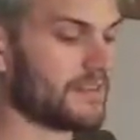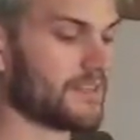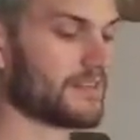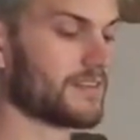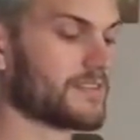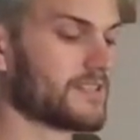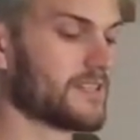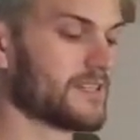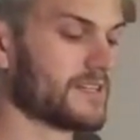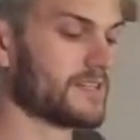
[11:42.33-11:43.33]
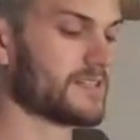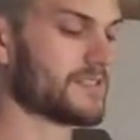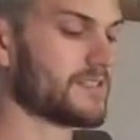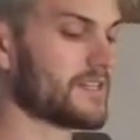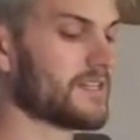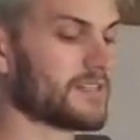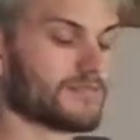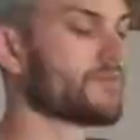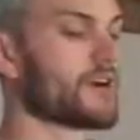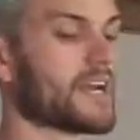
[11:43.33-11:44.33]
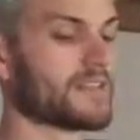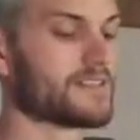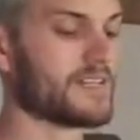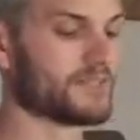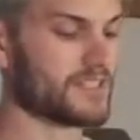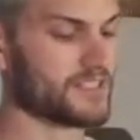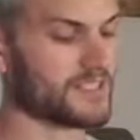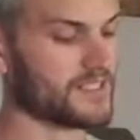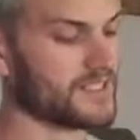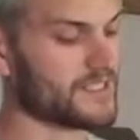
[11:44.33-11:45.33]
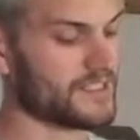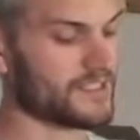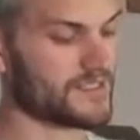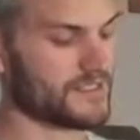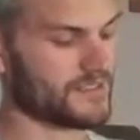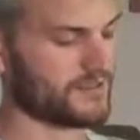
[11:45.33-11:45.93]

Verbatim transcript: think this is the Pride of the 70s and Inikis.